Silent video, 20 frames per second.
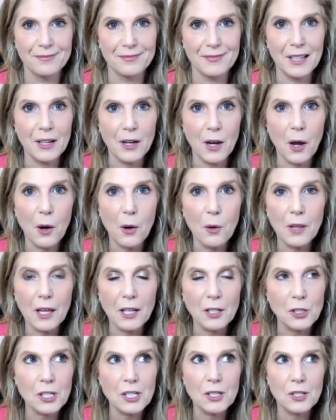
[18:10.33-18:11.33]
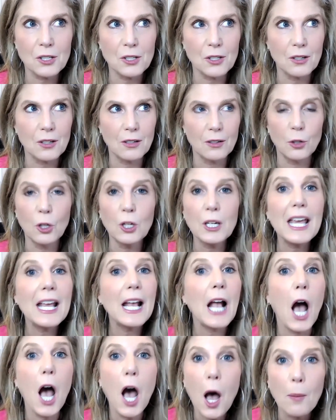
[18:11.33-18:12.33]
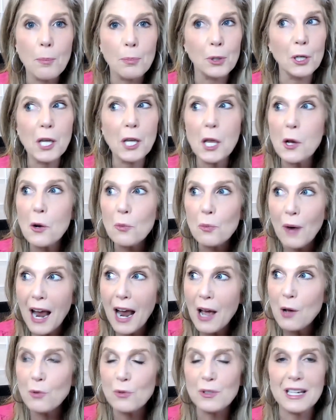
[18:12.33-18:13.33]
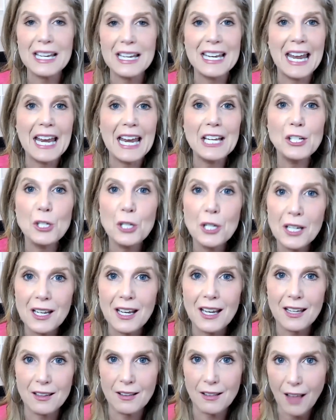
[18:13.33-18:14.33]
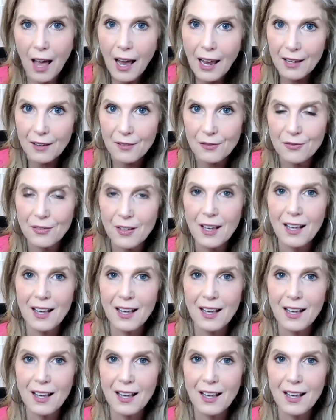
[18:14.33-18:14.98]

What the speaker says: Just looking up, looking around, engaging in life.